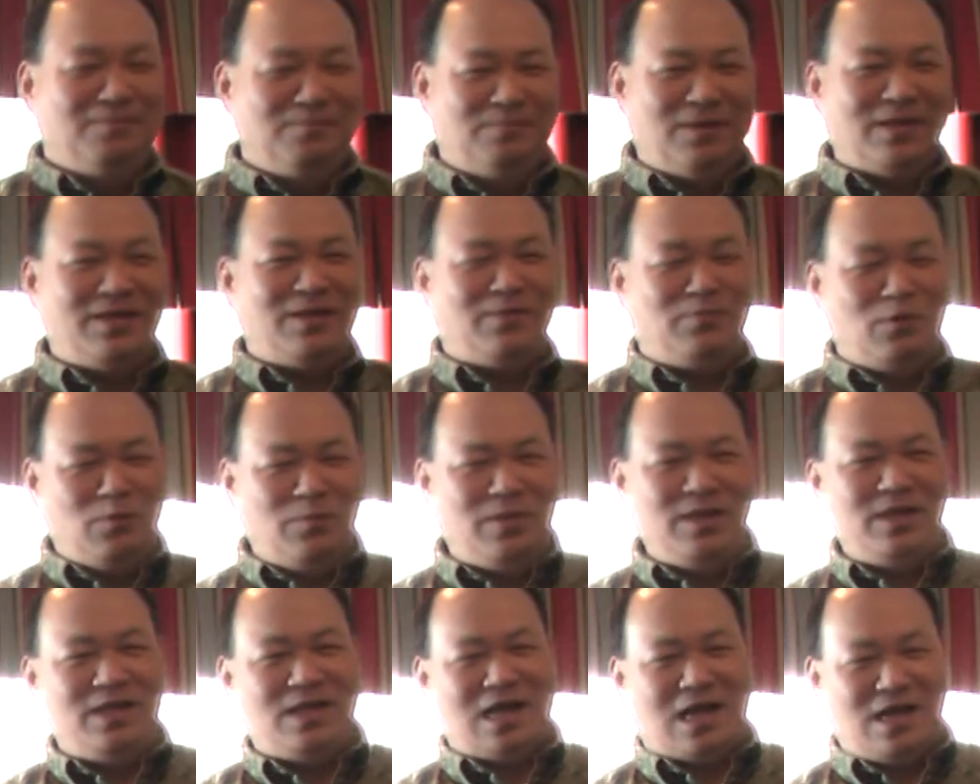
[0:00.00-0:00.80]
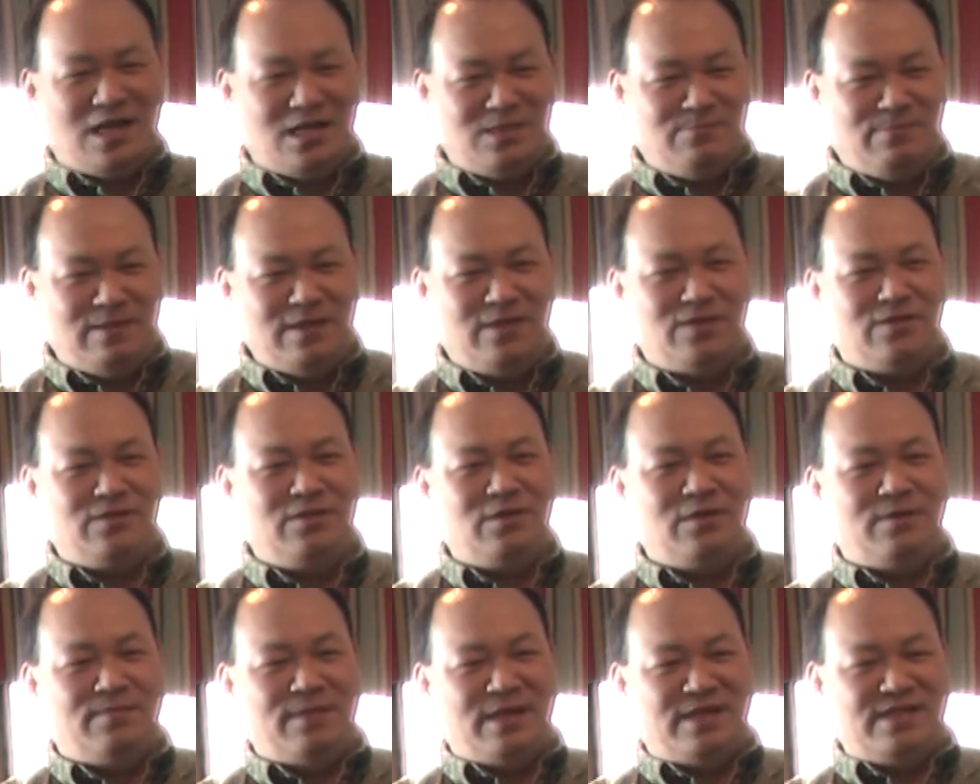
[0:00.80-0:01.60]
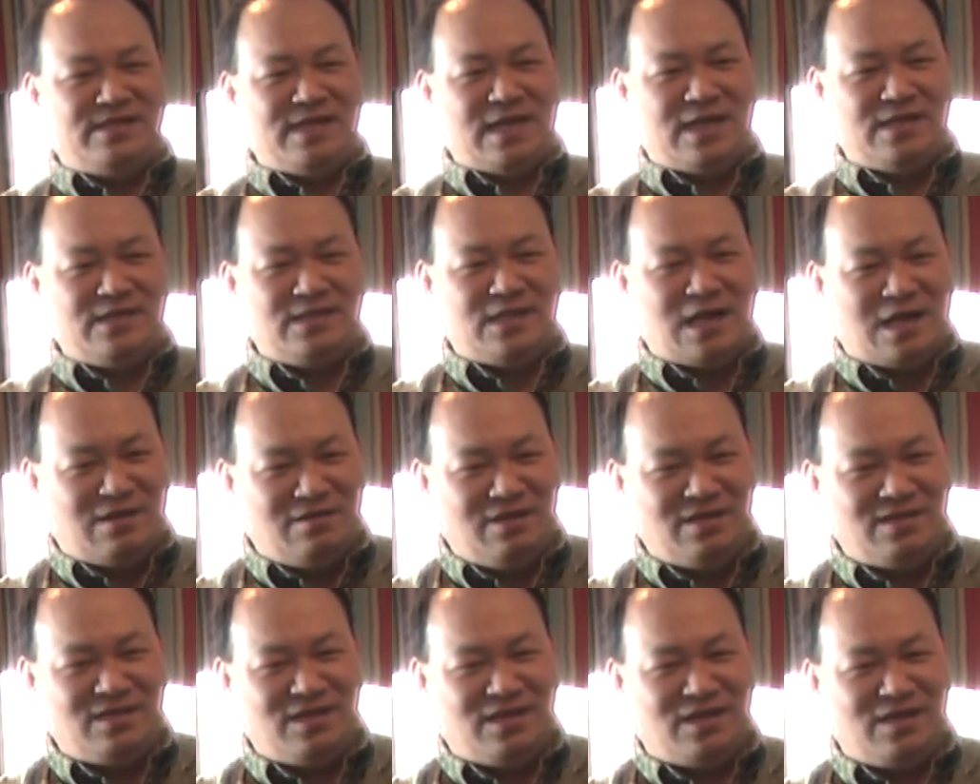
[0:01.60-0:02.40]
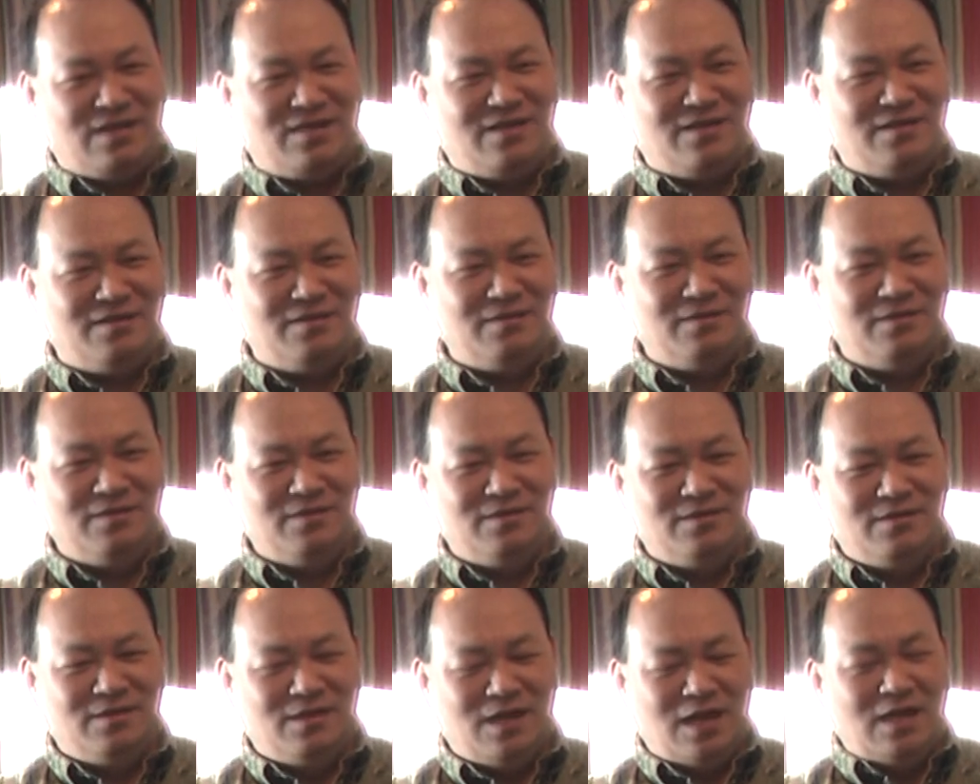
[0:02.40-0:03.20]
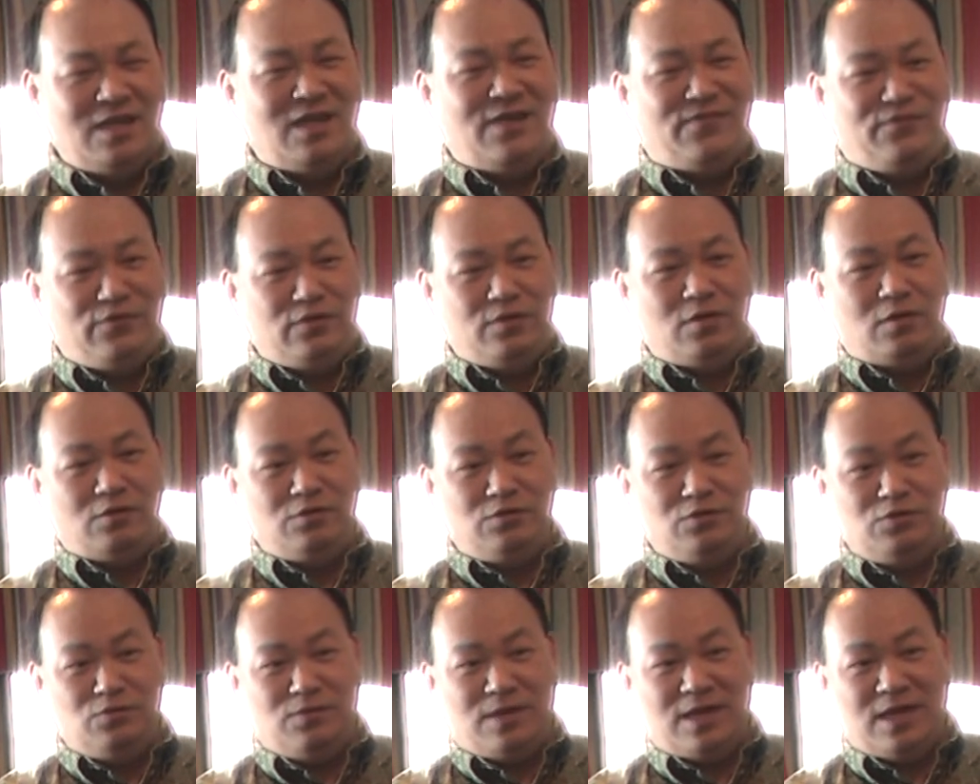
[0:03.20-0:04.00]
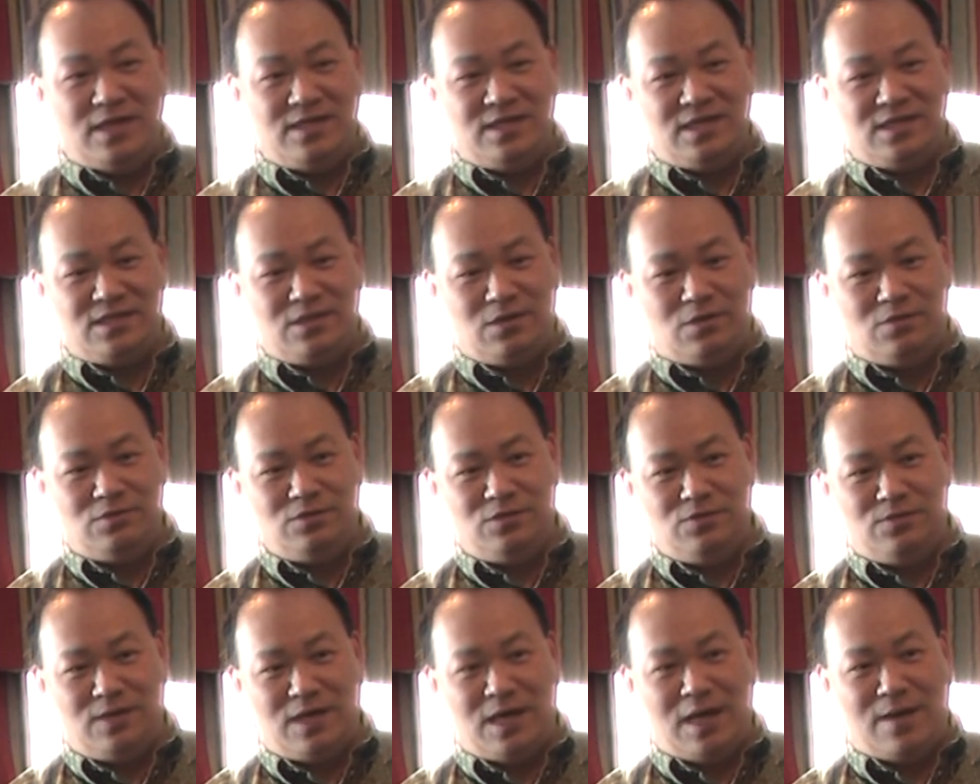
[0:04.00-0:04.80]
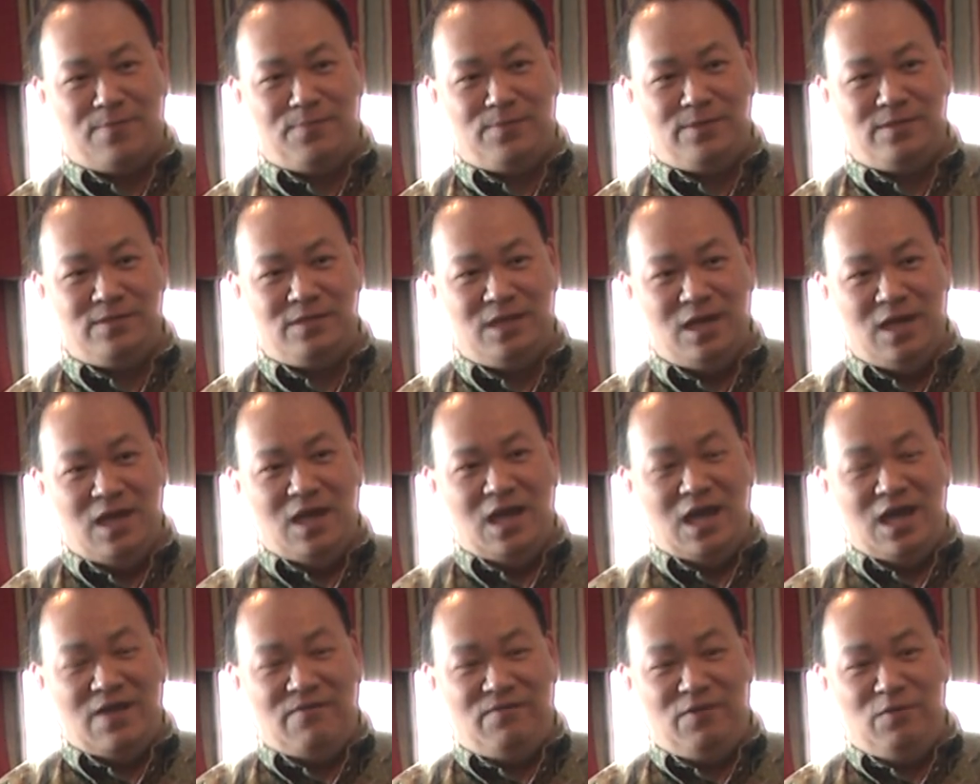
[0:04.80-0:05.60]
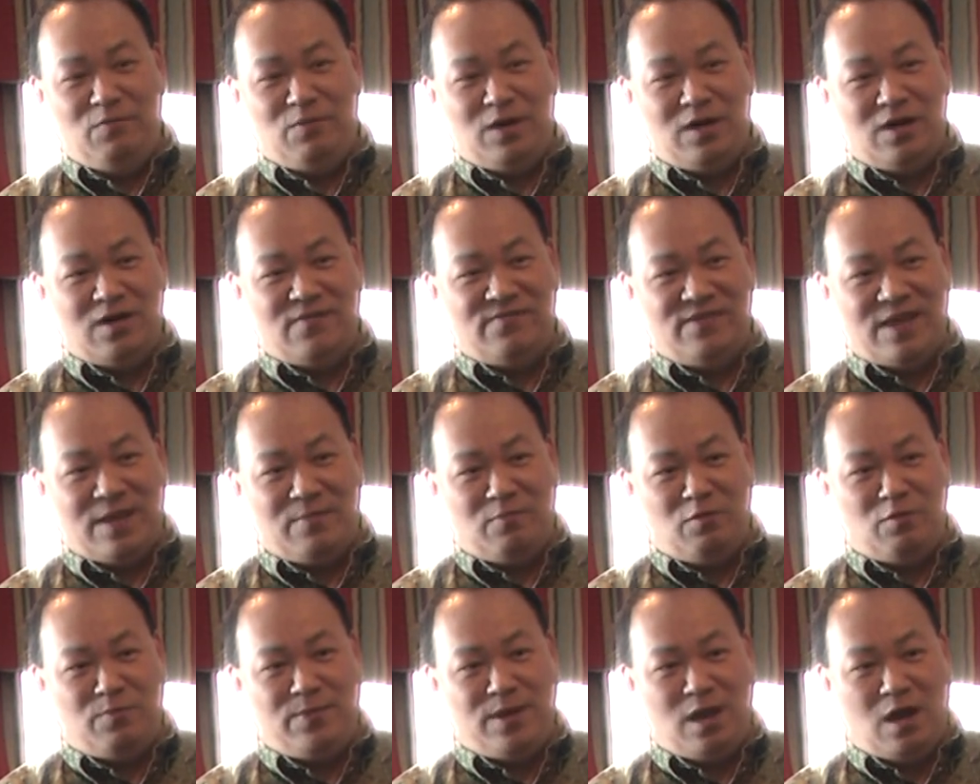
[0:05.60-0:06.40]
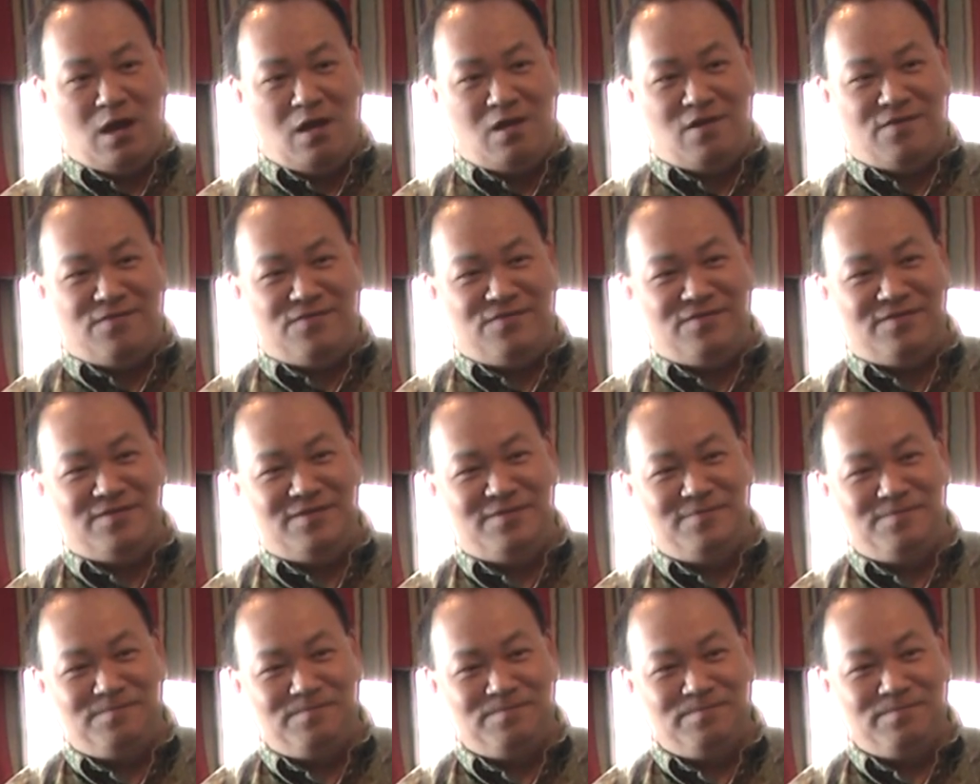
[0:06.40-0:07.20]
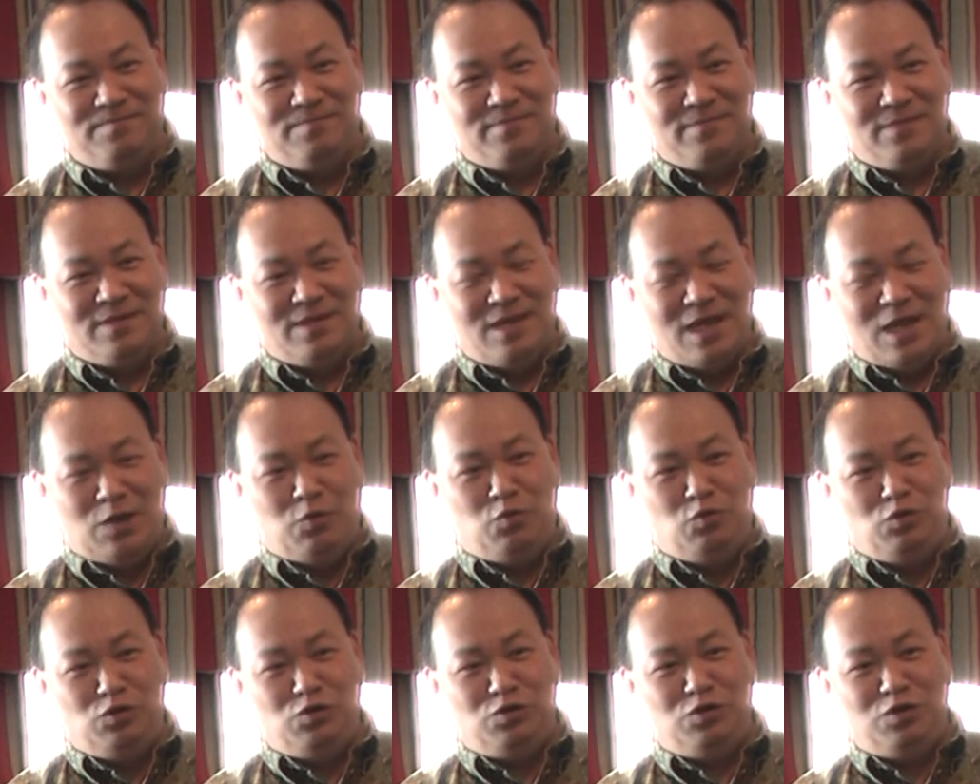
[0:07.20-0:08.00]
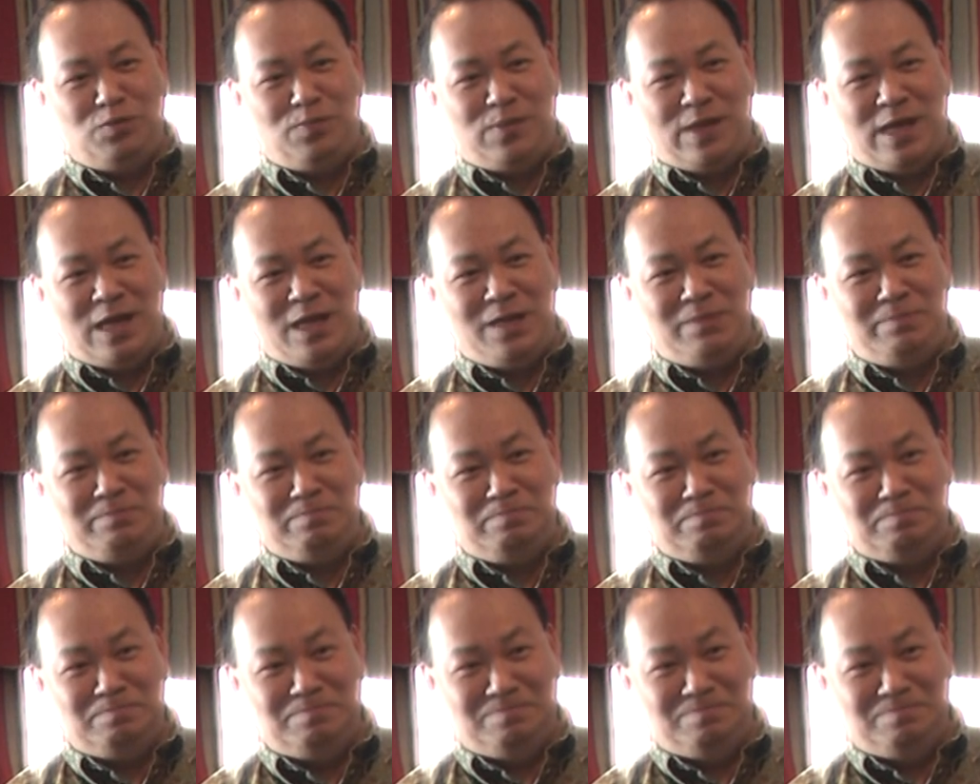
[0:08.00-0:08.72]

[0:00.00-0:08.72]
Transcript: But the moment I explain to you, it makes sense now, isn't it? And if you don't do what I just told you what happened, every one of them will be off. And who do you blame?